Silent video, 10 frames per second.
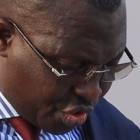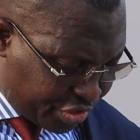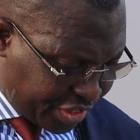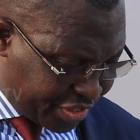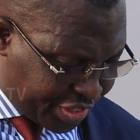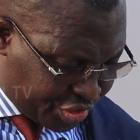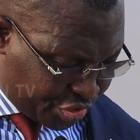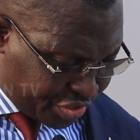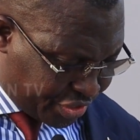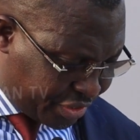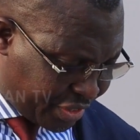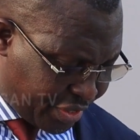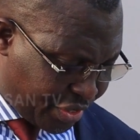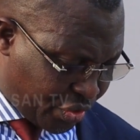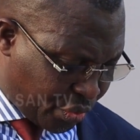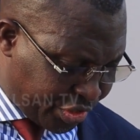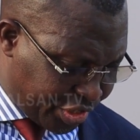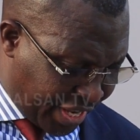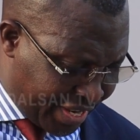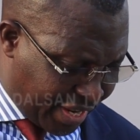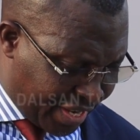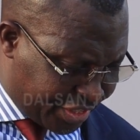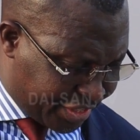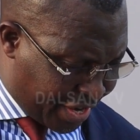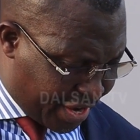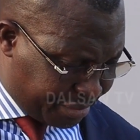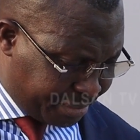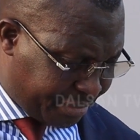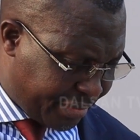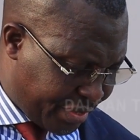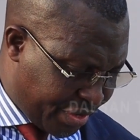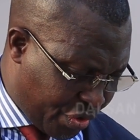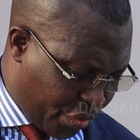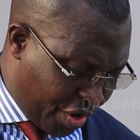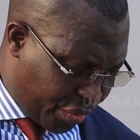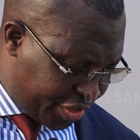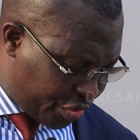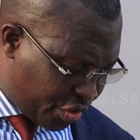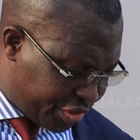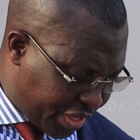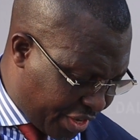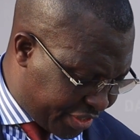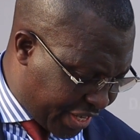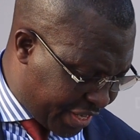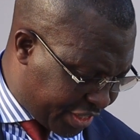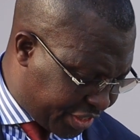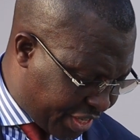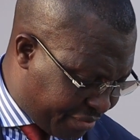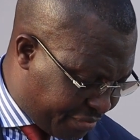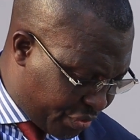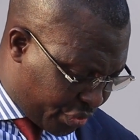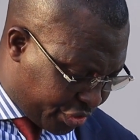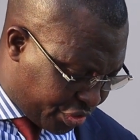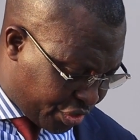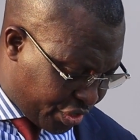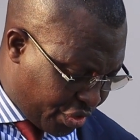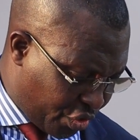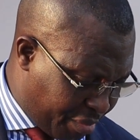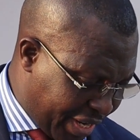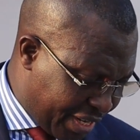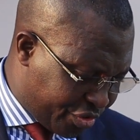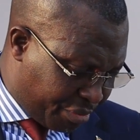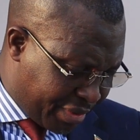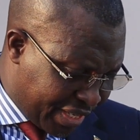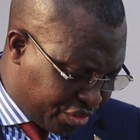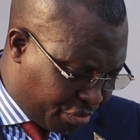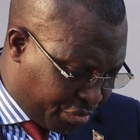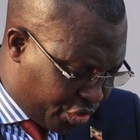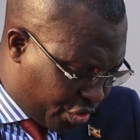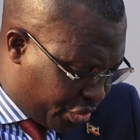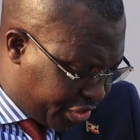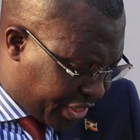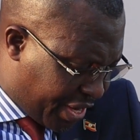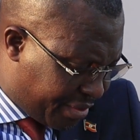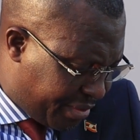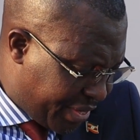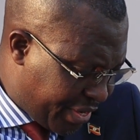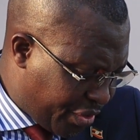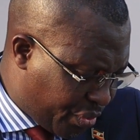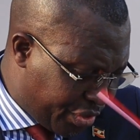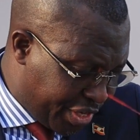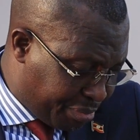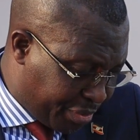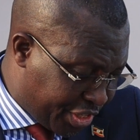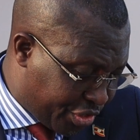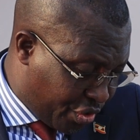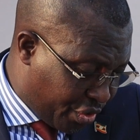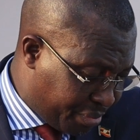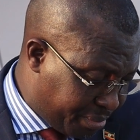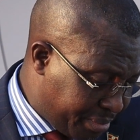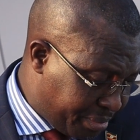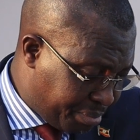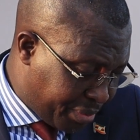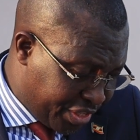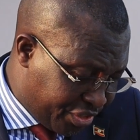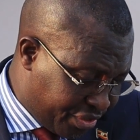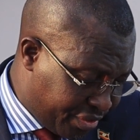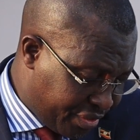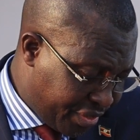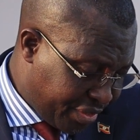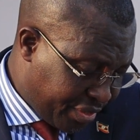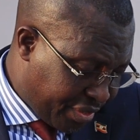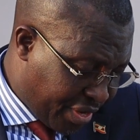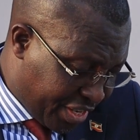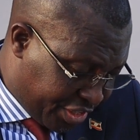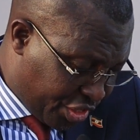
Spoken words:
consultations was signed last year. We agreed to consult and exchange views on bilateral matters of mutual concern, including political, peace, and